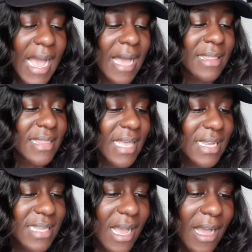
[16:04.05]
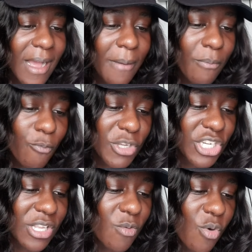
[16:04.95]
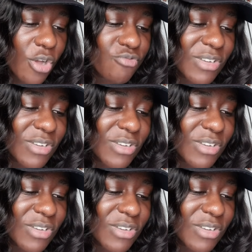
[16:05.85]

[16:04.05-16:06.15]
And then which other one?